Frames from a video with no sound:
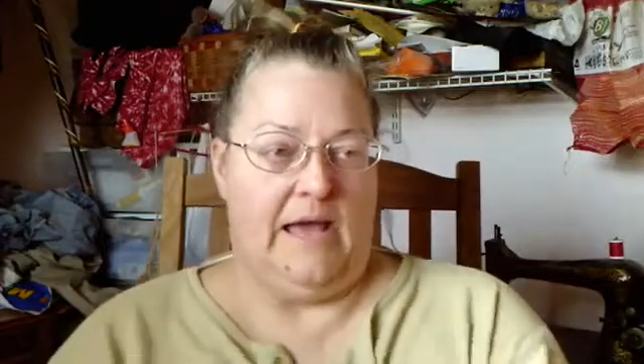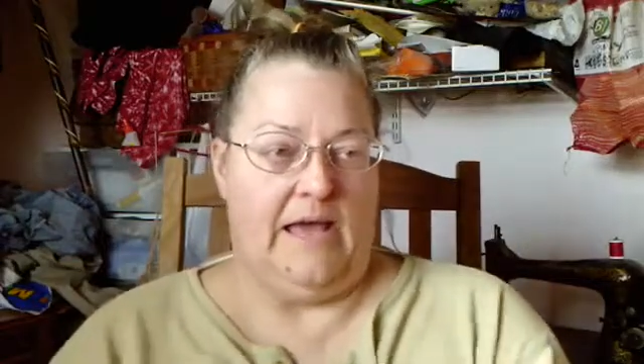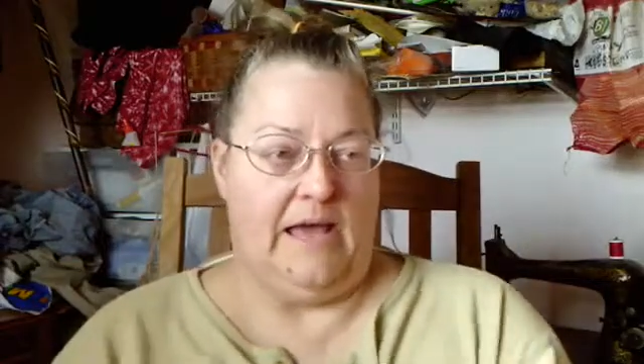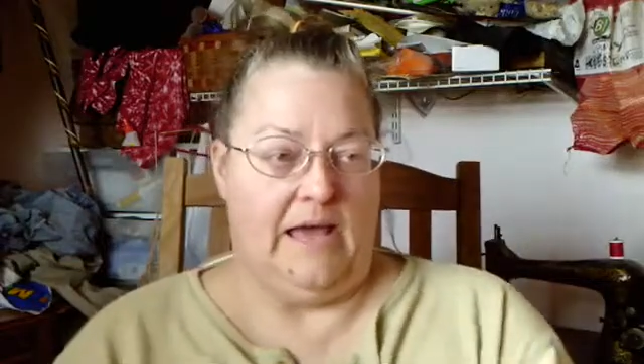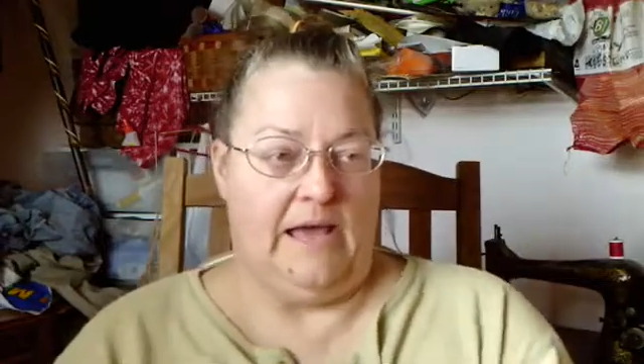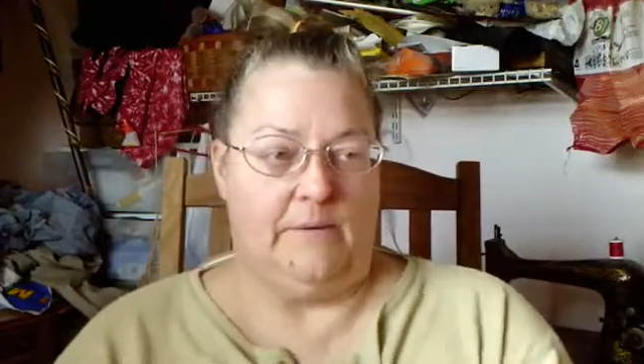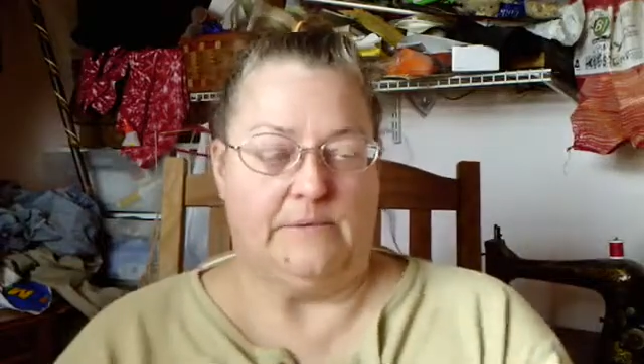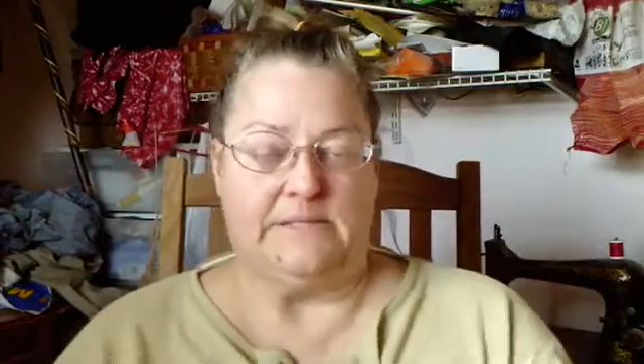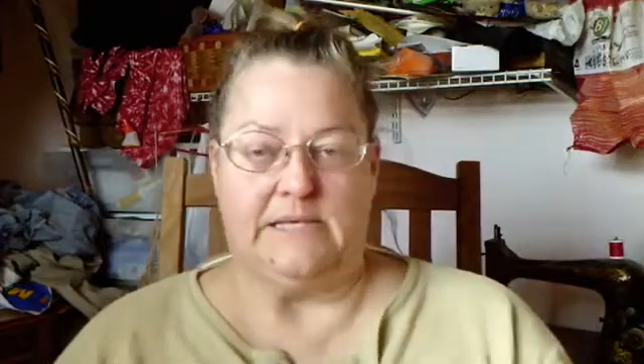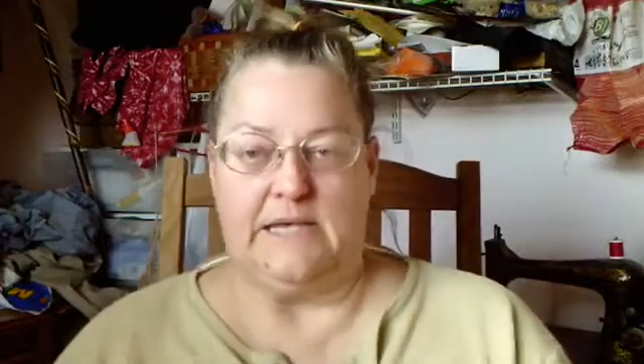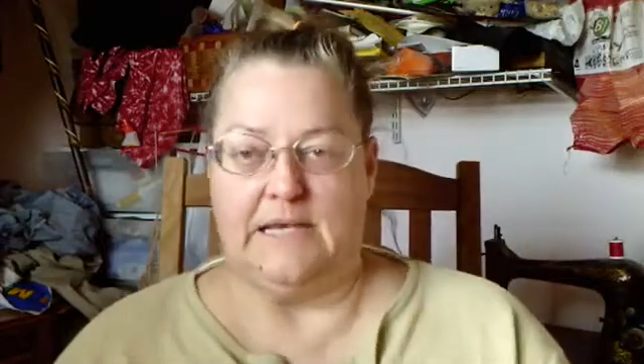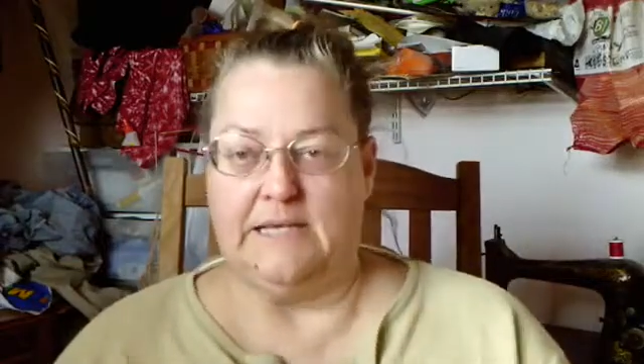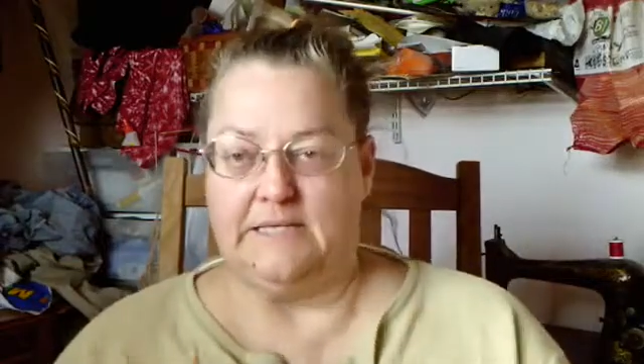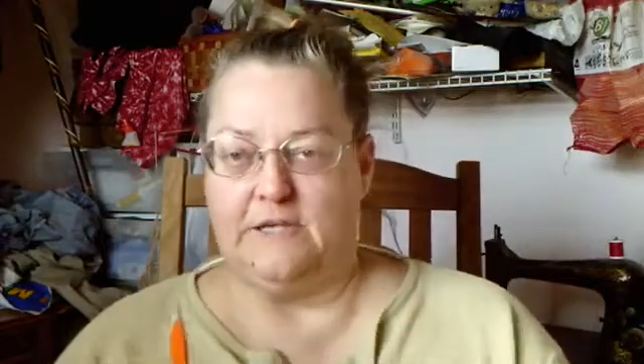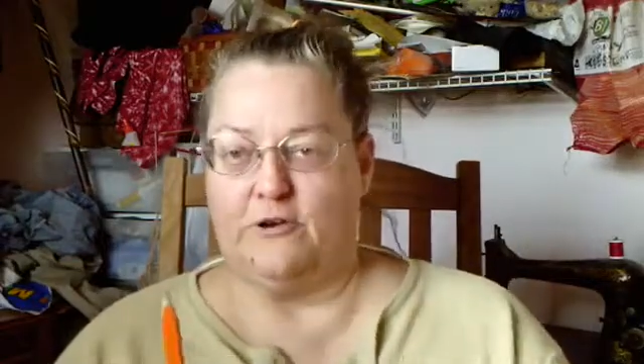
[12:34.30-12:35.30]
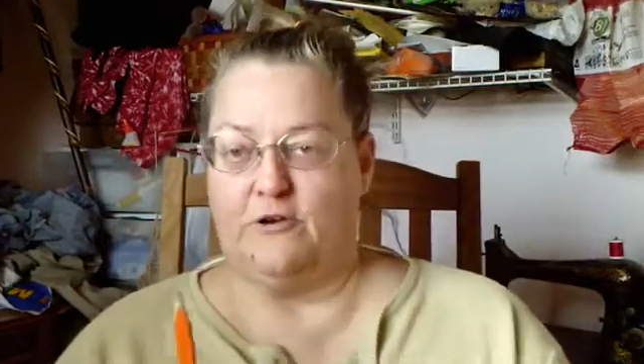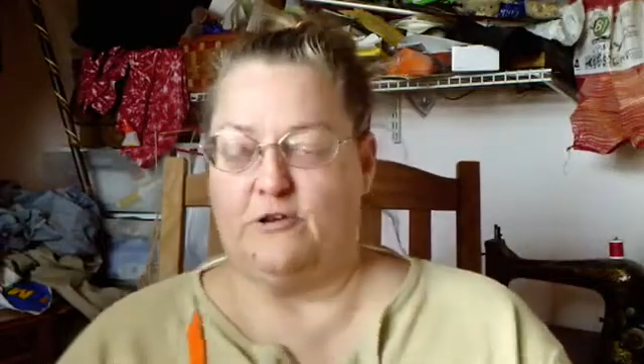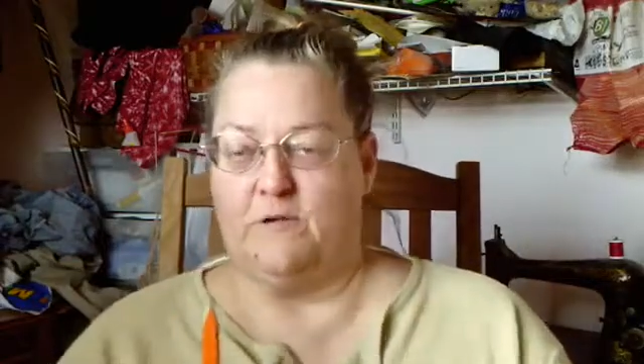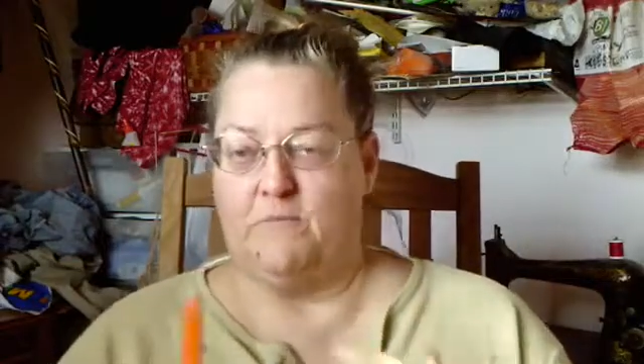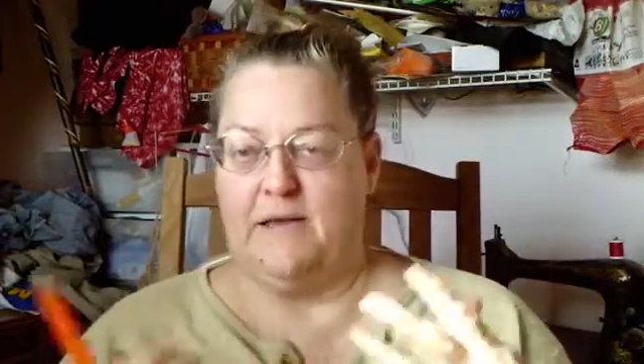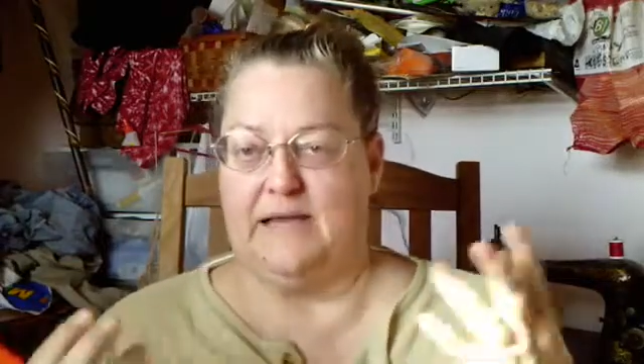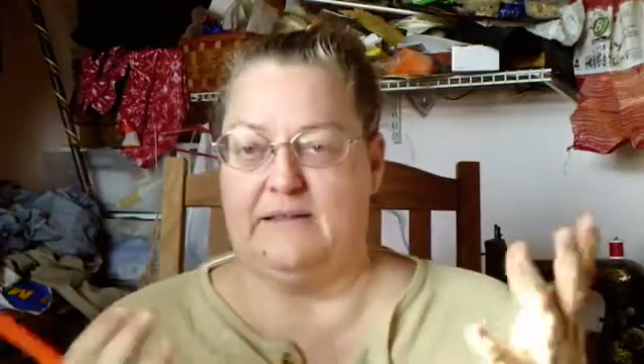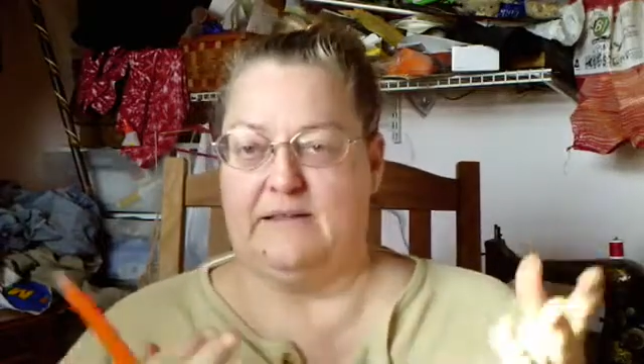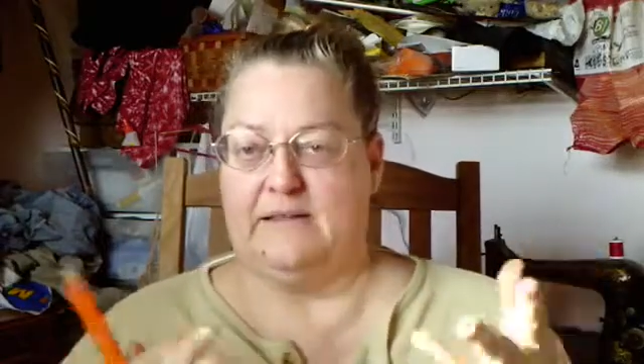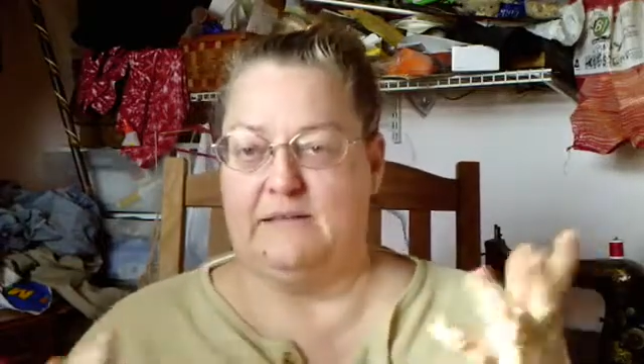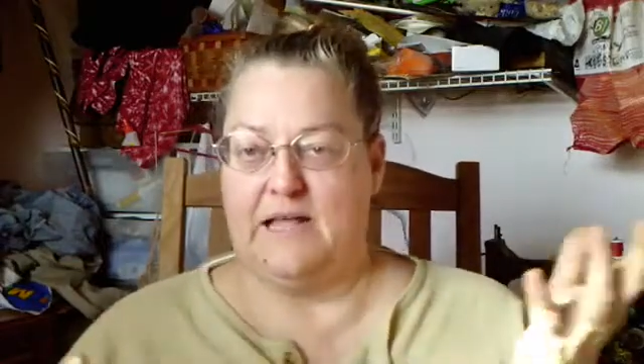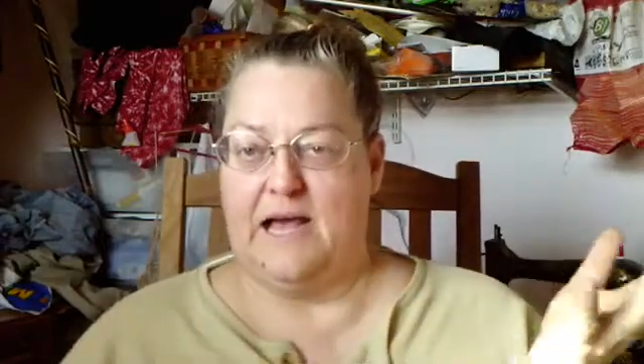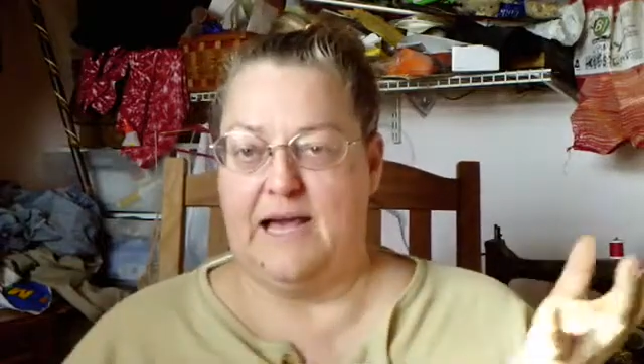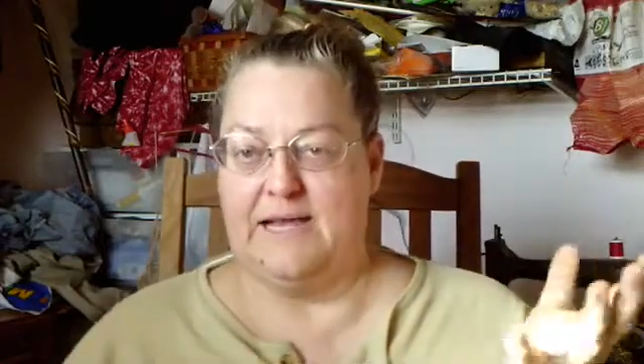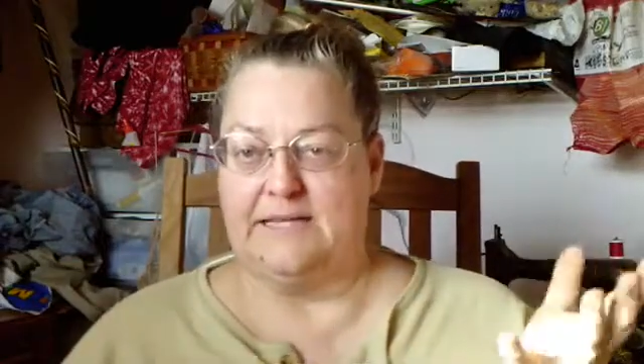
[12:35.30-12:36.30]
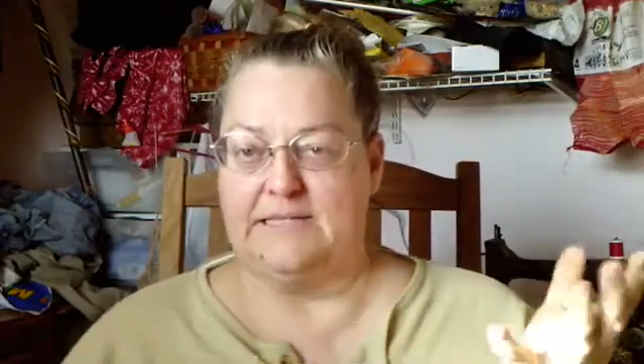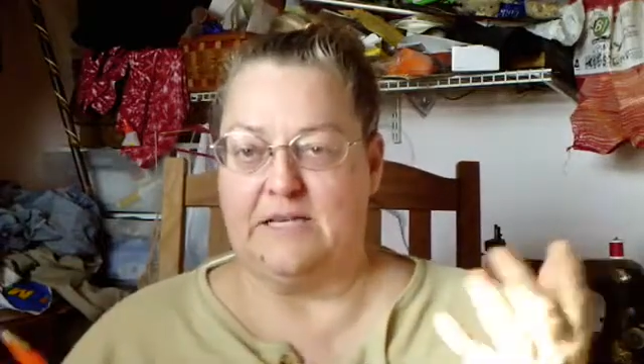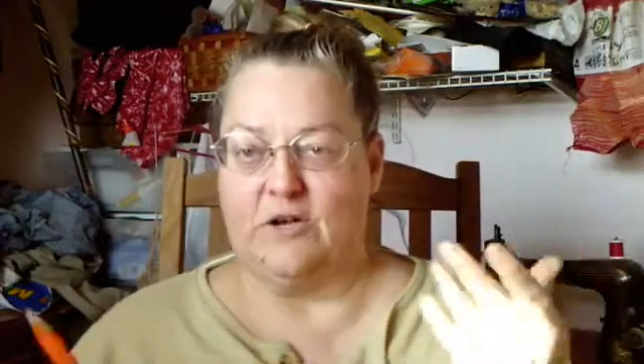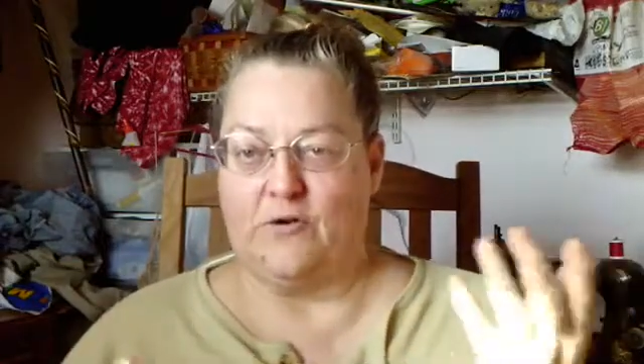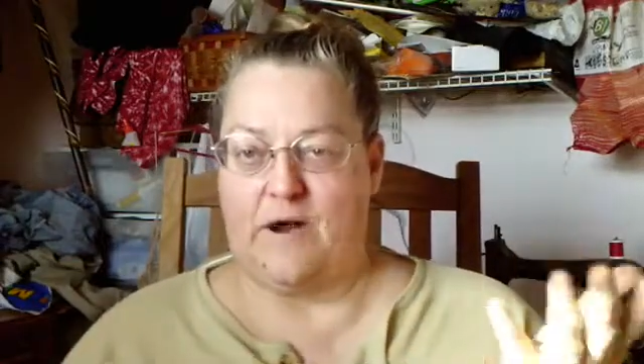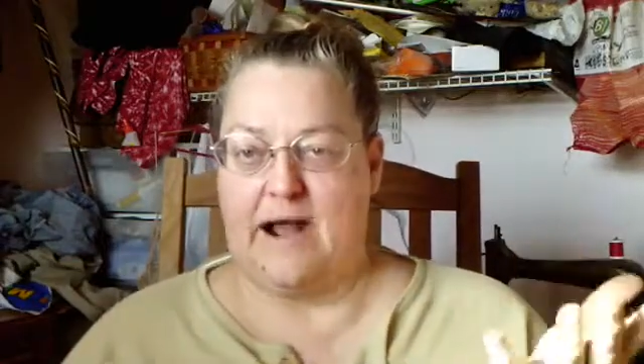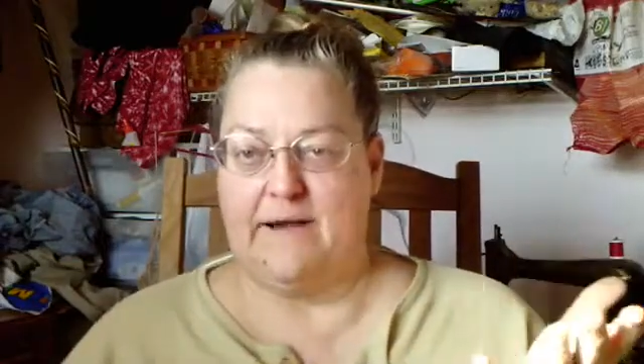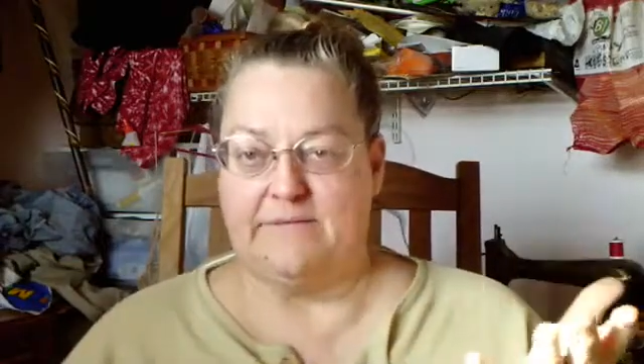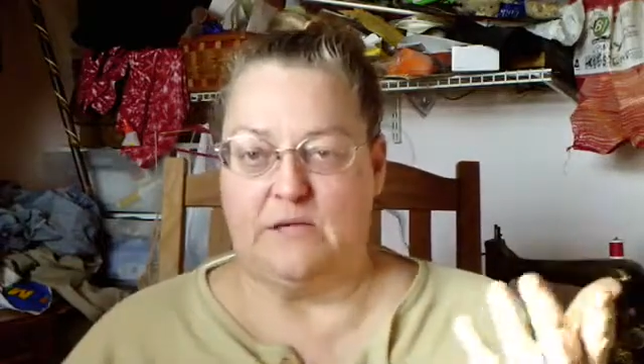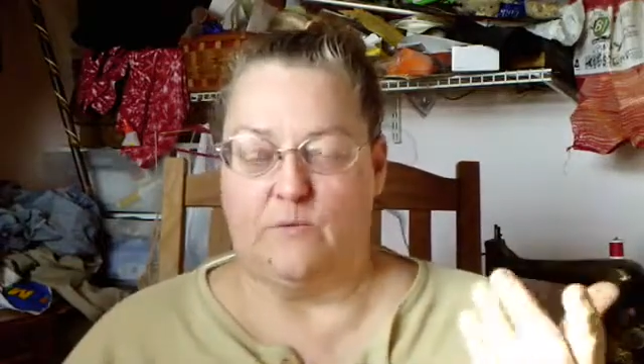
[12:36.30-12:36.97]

It was easier to make the lines and graphs,